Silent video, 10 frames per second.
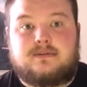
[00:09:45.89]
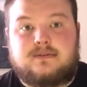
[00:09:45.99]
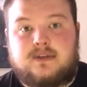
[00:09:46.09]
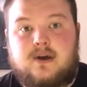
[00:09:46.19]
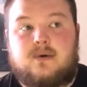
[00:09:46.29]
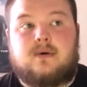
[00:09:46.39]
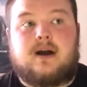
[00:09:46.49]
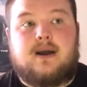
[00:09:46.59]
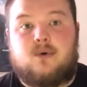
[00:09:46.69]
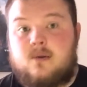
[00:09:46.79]
So,
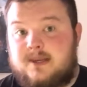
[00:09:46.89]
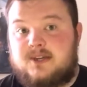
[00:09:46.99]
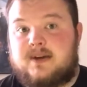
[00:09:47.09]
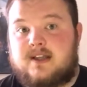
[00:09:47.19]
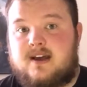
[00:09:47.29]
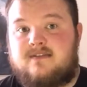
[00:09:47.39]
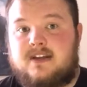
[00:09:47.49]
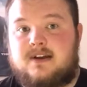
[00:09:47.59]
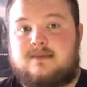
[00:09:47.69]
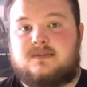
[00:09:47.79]
I won't be doing a lot of
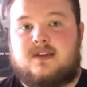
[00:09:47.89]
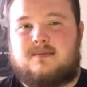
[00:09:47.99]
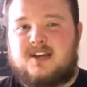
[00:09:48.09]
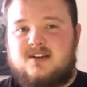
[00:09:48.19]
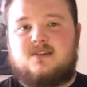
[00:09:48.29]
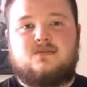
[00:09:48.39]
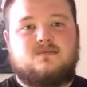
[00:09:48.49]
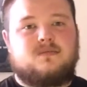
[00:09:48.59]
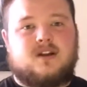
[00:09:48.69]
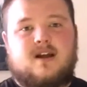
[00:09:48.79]
video games. I'm going to do
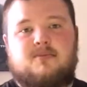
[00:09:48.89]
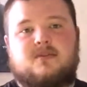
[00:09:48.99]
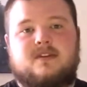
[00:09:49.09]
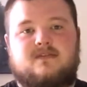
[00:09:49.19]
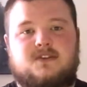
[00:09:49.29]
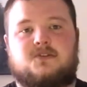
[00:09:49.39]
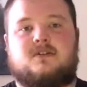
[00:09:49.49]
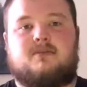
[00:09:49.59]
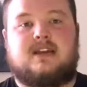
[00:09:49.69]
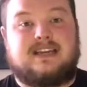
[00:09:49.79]
a couple in the
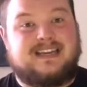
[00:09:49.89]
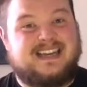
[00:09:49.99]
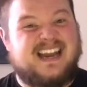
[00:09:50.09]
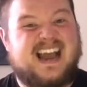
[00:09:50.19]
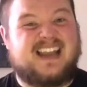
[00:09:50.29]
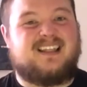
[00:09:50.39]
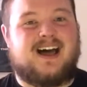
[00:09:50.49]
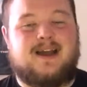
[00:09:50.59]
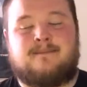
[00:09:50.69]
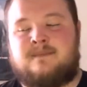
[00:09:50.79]
future, but not a
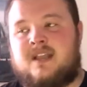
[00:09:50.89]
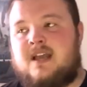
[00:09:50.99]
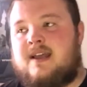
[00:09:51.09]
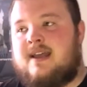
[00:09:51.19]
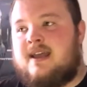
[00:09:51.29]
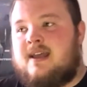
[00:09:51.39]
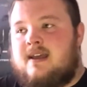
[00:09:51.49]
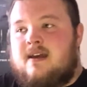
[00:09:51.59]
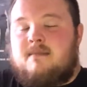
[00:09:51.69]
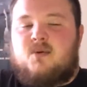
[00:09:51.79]
lot.
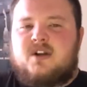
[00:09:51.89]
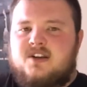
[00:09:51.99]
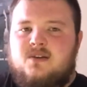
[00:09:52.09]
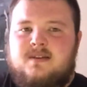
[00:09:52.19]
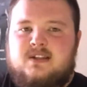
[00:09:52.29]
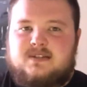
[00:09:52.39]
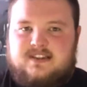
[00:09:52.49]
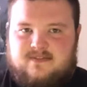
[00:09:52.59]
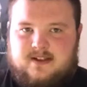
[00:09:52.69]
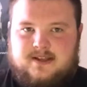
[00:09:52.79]
But we're going to do them a little
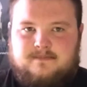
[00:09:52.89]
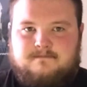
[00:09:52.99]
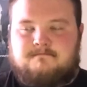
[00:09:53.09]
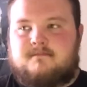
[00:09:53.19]
differently.